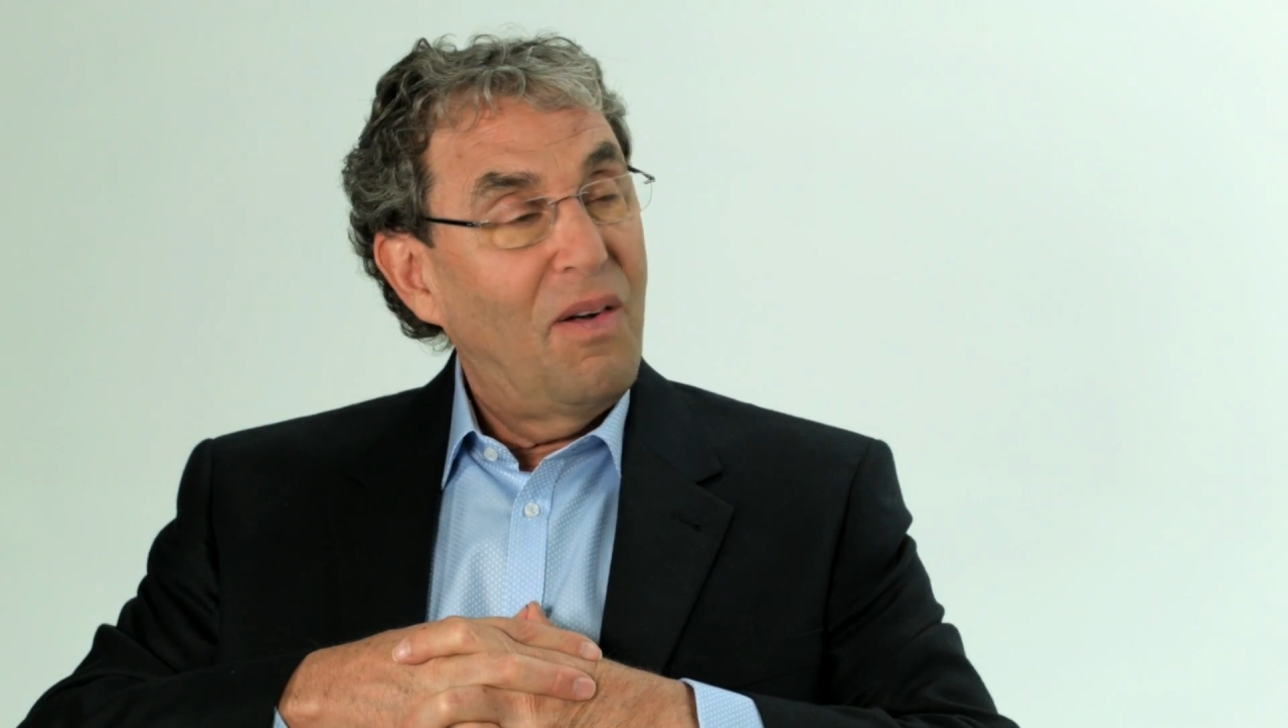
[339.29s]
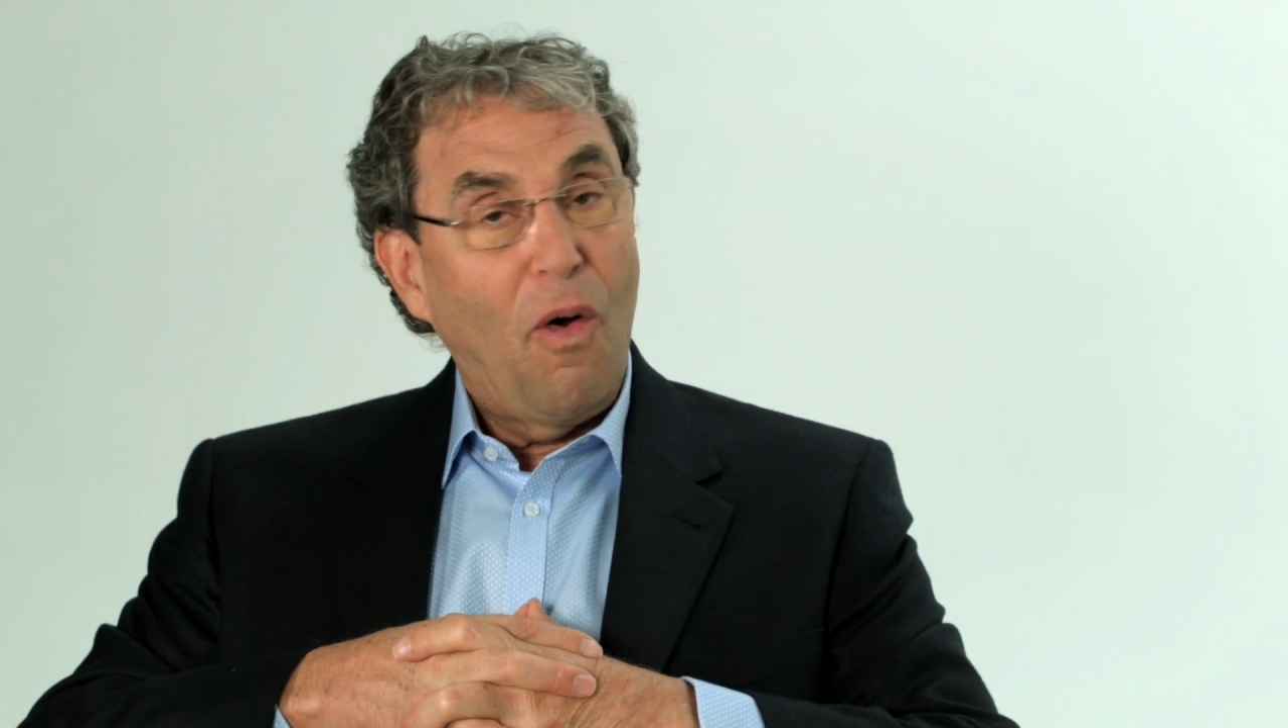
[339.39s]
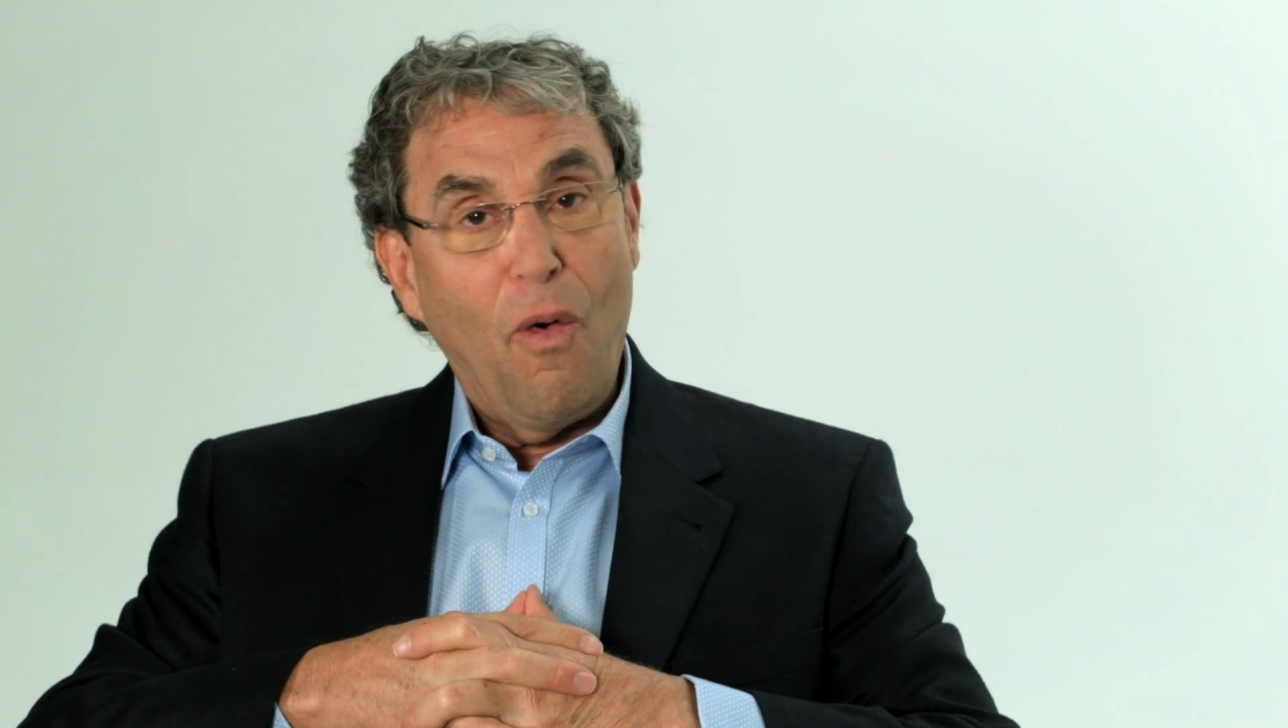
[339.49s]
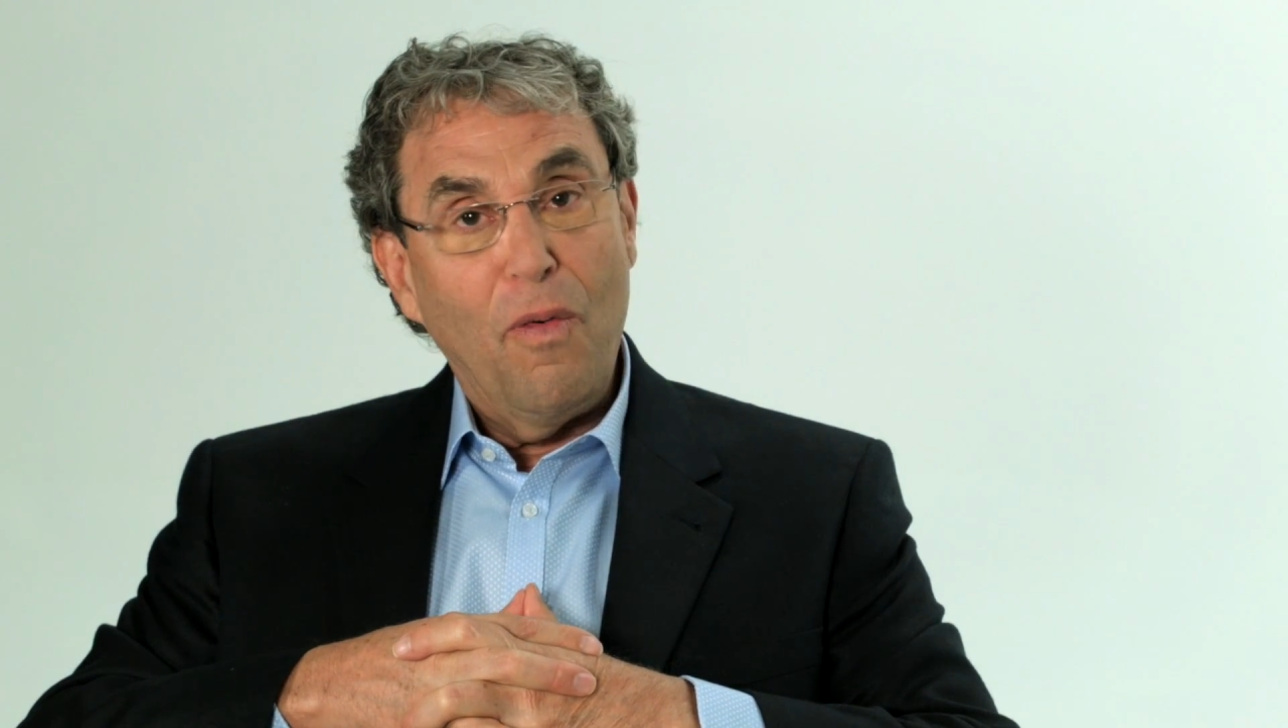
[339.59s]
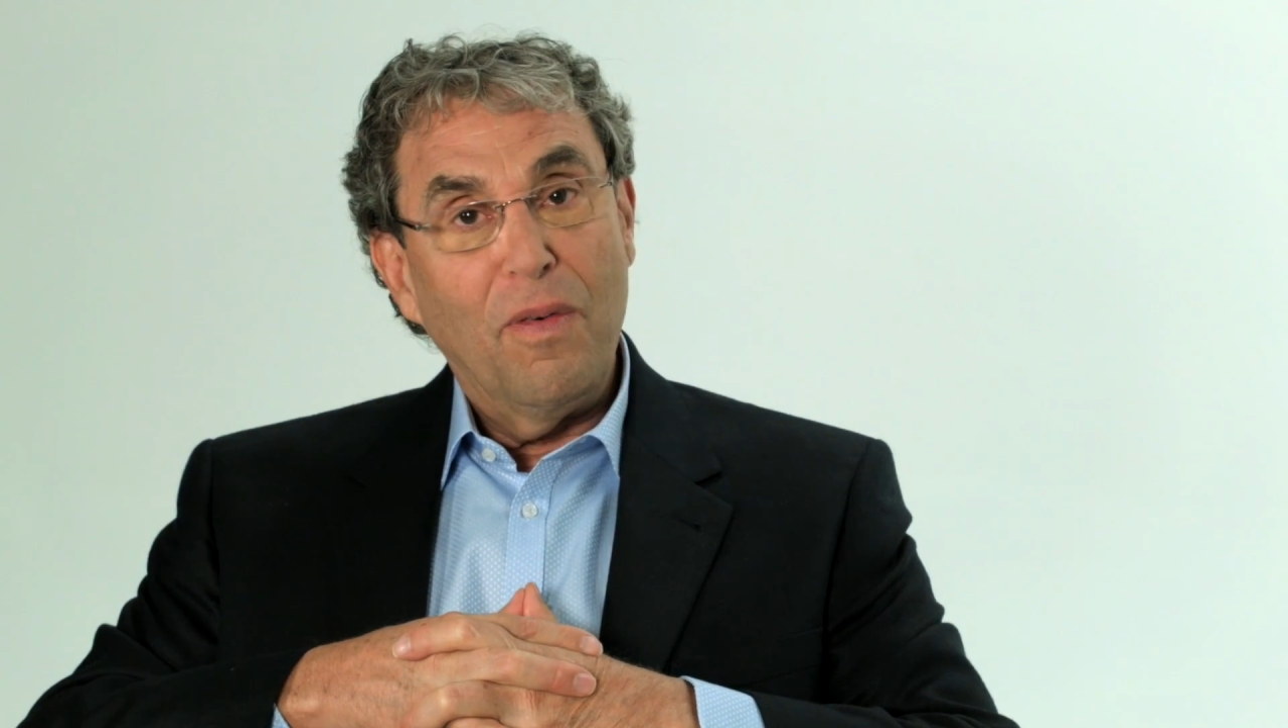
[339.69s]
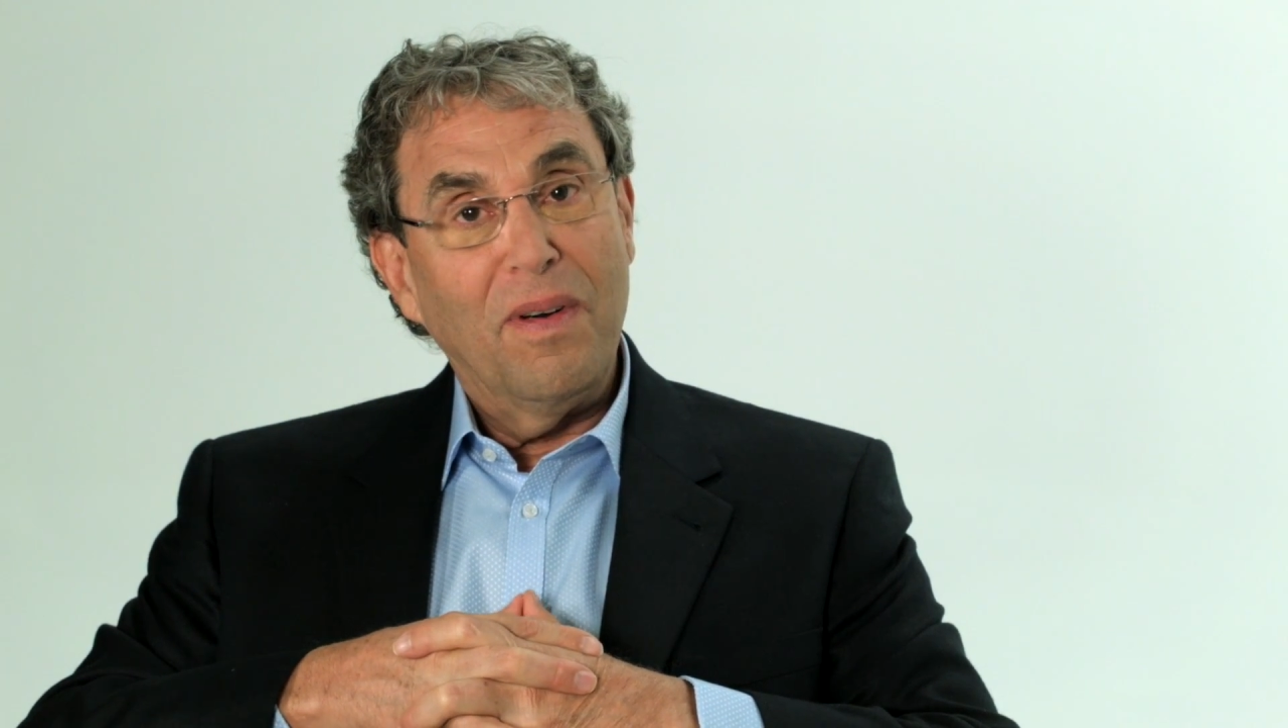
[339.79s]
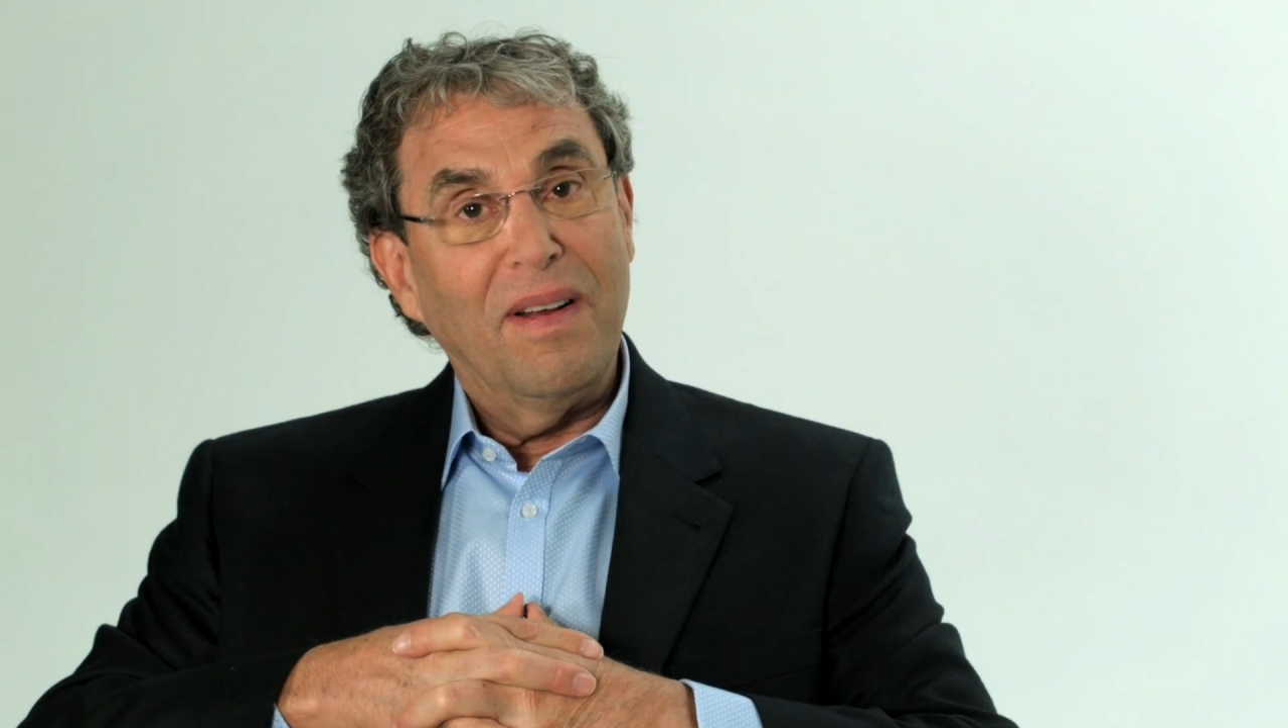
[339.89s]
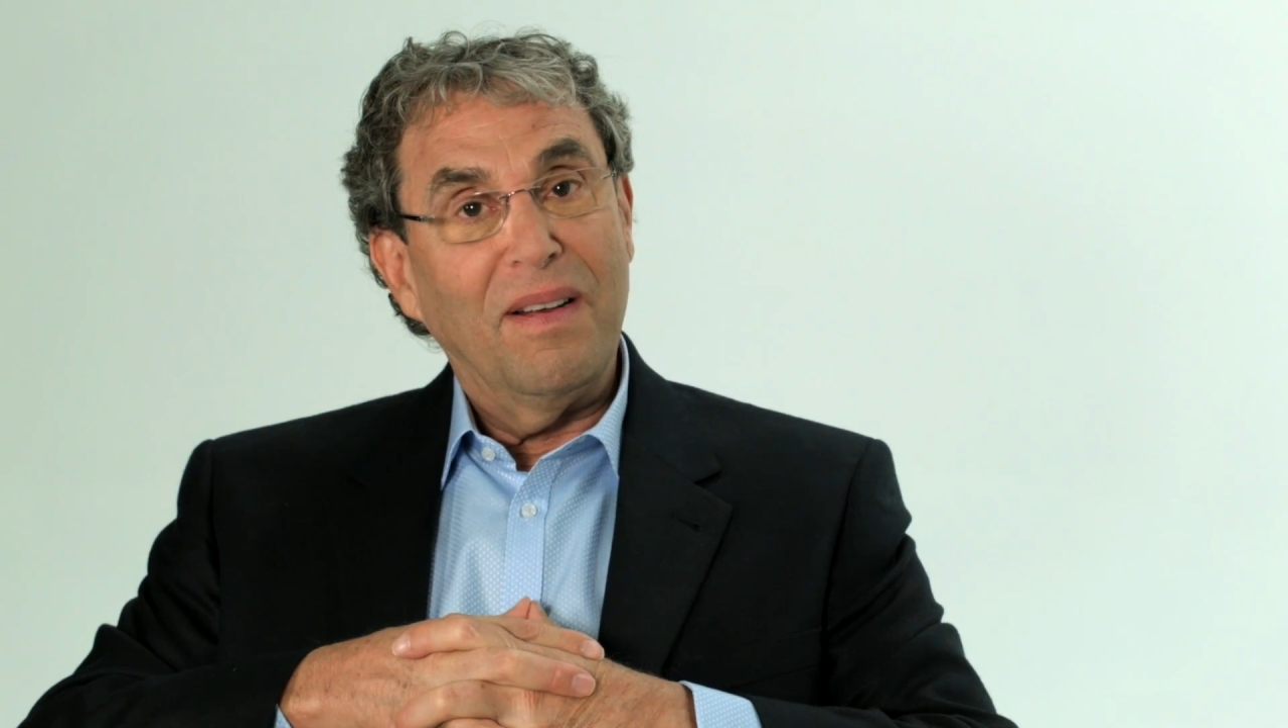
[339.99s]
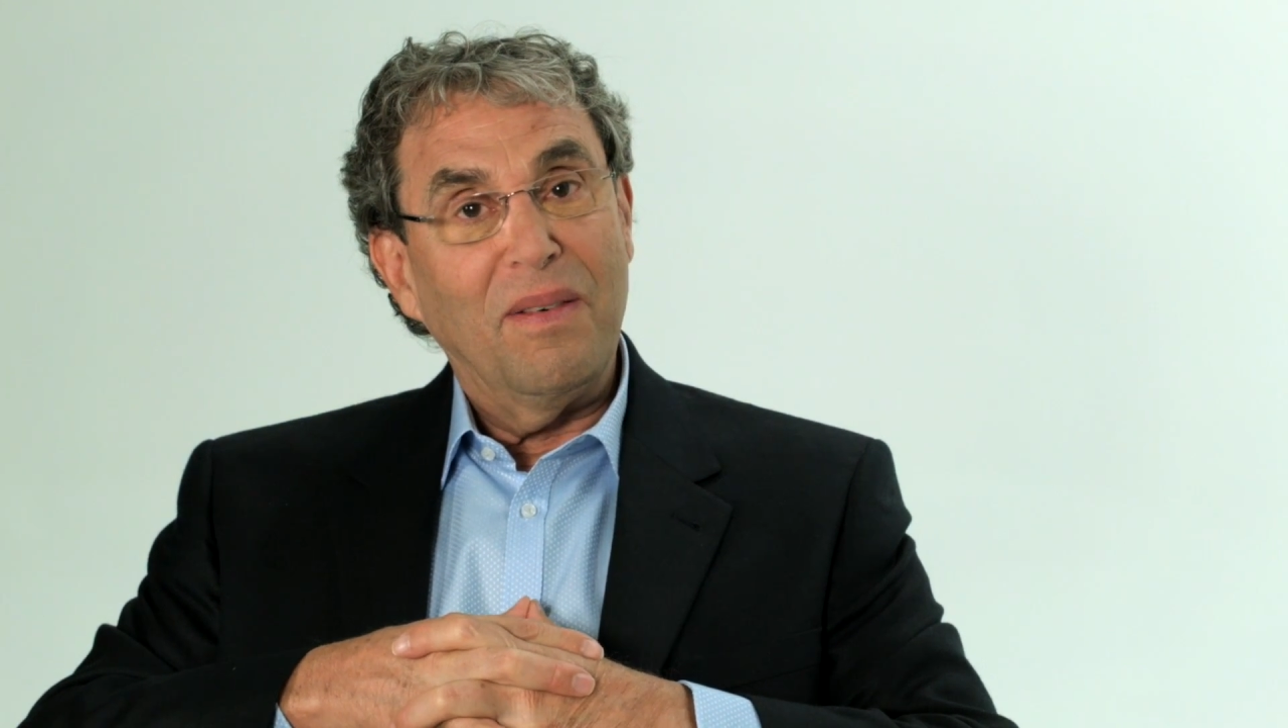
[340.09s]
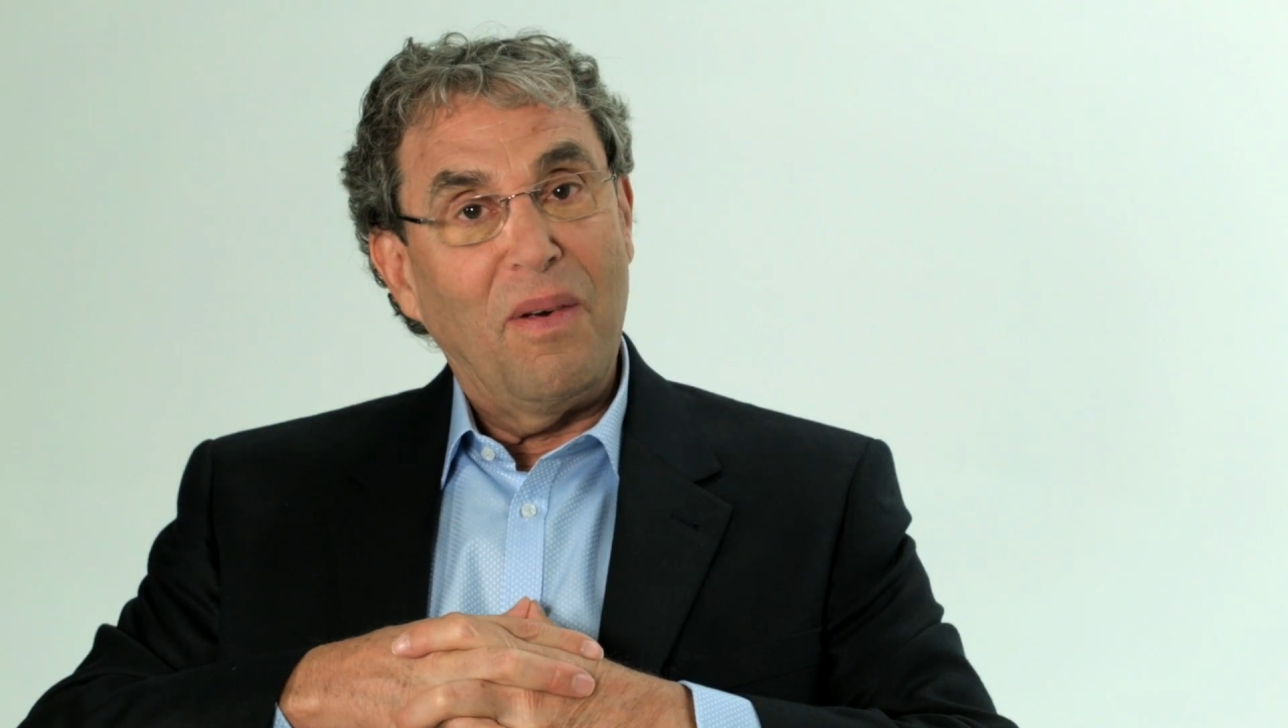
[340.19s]
Over
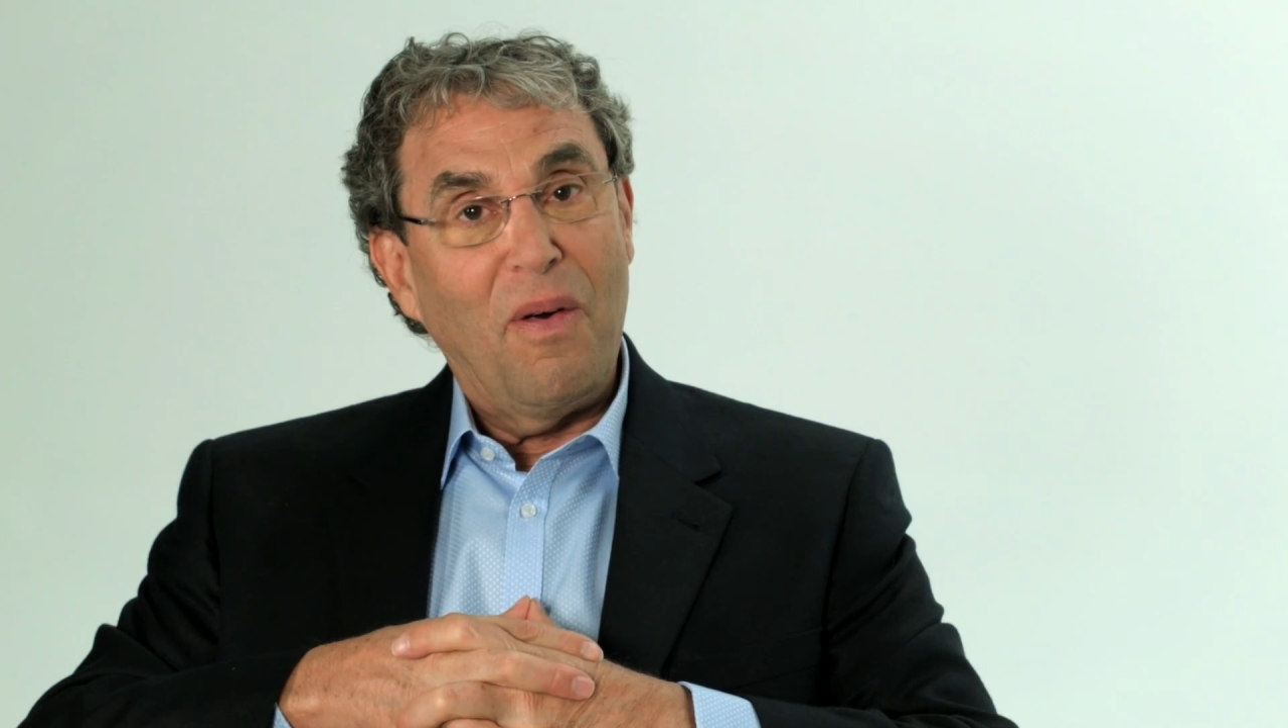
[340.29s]
and